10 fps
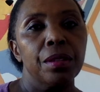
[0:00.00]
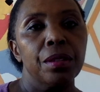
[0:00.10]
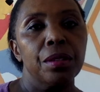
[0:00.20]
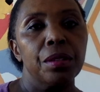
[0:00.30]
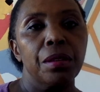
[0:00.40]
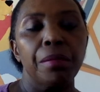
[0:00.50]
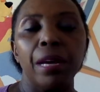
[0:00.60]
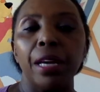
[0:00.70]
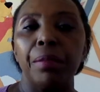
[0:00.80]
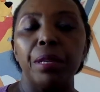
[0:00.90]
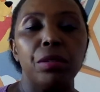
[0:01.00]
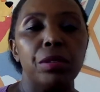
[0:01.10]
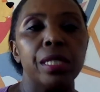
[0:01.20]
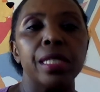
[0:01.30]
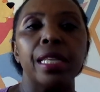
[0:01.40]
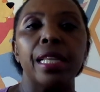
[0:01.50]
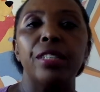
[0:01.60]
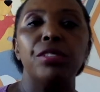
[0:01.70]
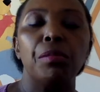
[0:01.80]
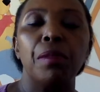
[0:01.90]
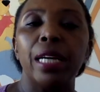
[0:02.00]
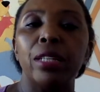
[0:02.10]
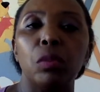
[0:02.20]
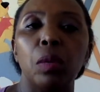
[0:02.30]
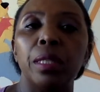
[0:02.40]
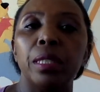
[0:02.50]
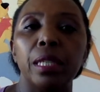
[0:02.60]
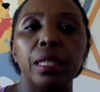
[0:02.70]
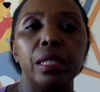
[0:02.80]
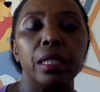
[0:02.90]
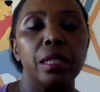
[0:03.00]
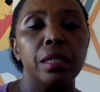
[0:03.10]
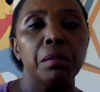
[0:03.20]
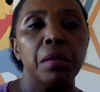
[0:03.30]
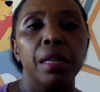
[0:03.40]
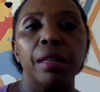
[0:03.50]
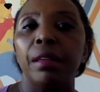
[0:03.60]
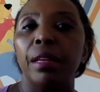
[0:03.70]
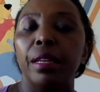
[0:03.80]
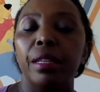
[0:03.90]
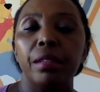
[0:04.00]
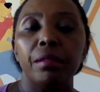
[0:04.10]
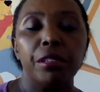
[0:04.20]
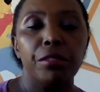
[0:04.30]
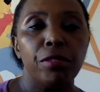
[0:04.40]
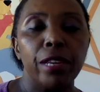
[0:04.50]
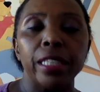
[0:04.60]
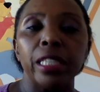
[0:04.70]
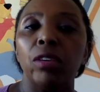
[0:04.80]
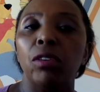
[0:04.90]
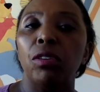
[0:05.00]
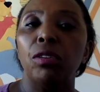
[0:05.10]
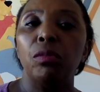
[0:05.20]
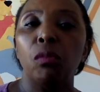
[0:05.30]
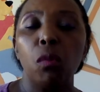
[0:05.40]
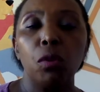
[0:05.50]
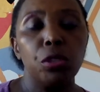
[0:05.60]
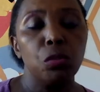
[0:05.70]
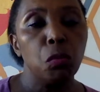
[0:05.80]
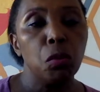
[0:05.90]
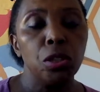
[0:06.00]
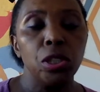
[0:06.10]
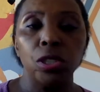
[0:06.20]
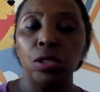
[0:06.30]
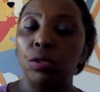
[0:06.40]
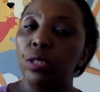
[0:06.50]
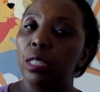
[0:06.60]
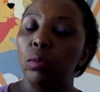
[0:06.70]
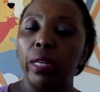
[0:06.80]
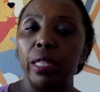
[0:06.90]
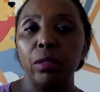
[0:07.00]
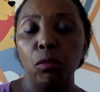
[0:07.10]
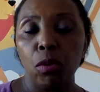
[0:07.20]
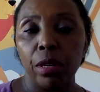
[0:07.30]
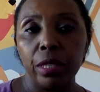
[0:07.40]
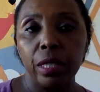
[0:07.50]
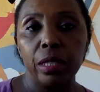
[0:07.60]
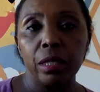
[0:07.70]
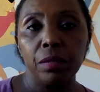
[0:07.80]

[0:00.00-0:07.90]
So you might be noticing that your mind wandered, then reflecting on what did you notice when it wandered?